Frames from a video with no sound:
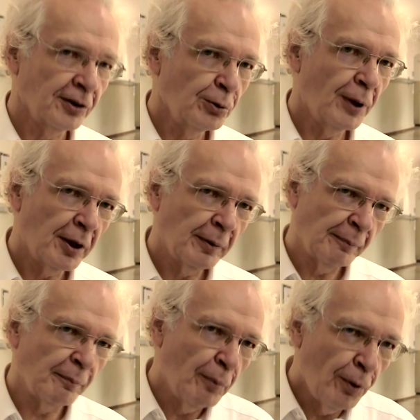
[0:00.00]
you are
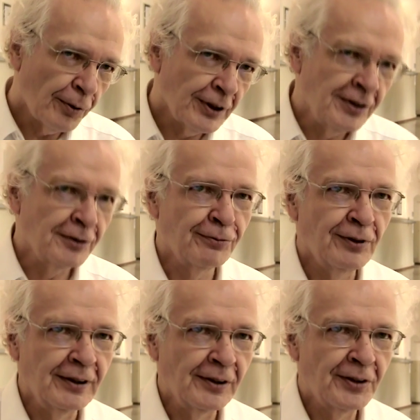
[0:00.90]
more in the
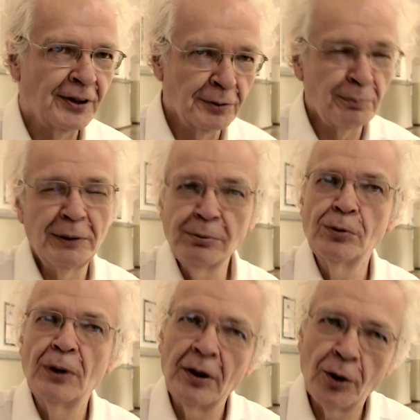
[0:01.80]
field than the people
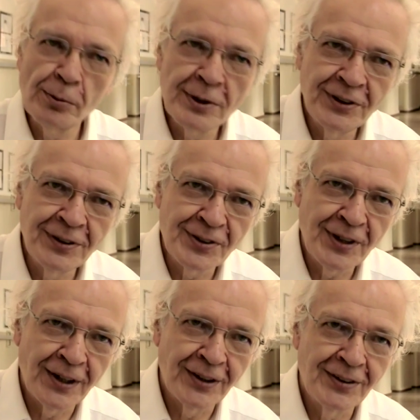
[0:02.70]
who are always
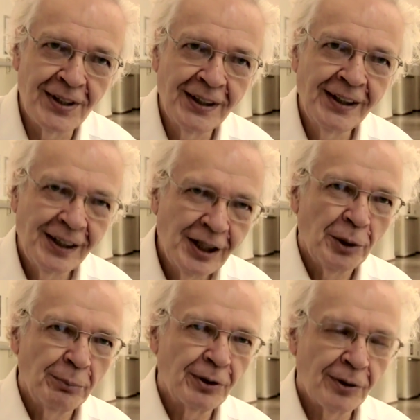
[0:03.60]
inside,
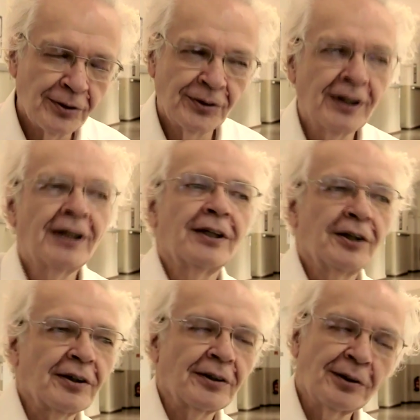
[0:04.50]
because
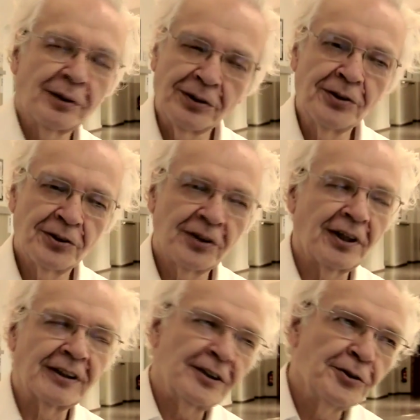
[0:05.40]
this
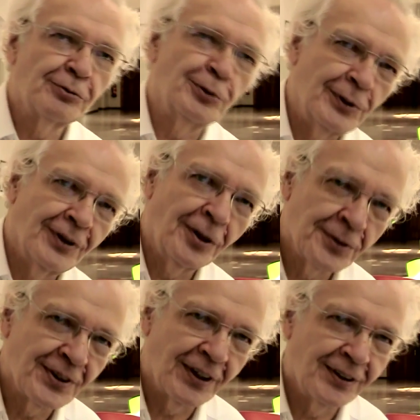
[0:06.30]
other foot
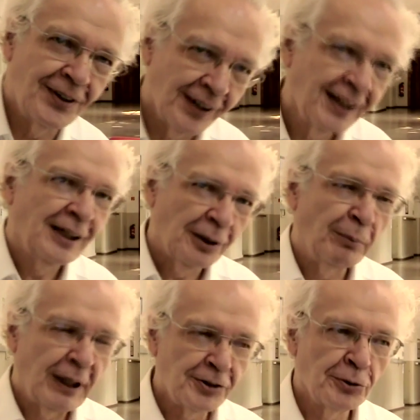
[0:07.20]
outside
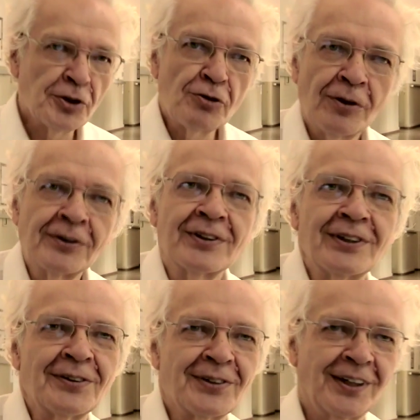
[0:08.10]
makes you stronger
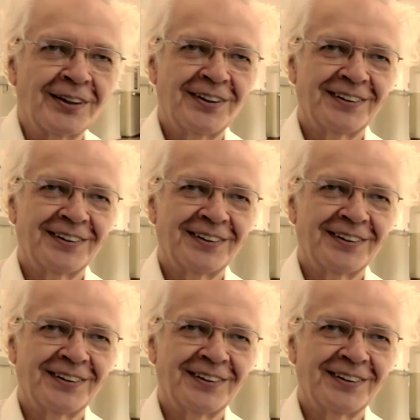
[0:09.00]
inside.